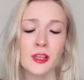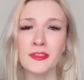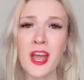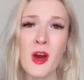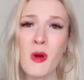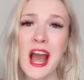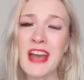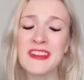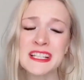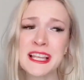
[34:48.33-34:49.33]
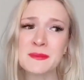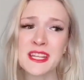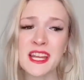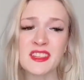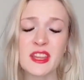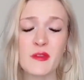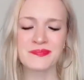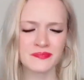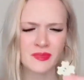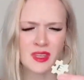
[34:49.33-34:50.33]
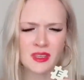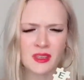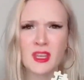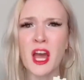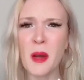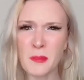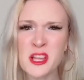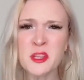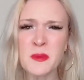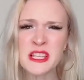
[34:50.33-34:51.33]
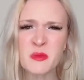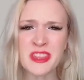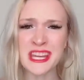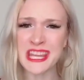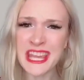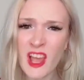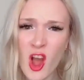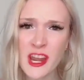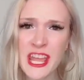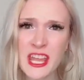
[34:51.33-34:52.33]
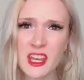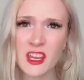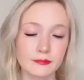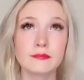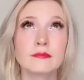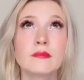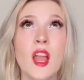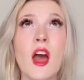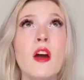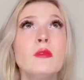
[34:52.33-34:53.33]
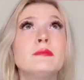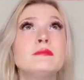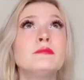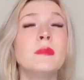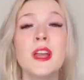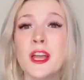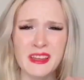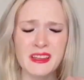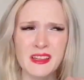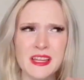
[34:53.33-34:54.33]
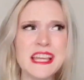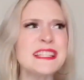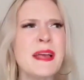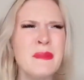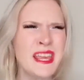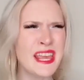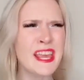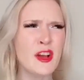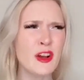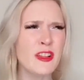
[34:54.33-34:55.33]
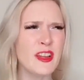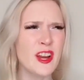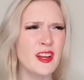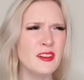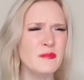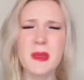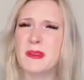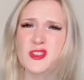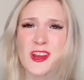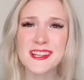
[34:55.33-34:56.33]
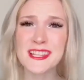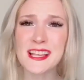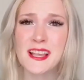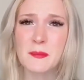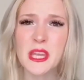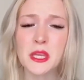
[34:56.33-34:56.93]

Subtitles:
No, I haven't accepted anything from... A puzzle piece with an E on it. Oh, He sent me E earlier. Maybe he's trying to say something?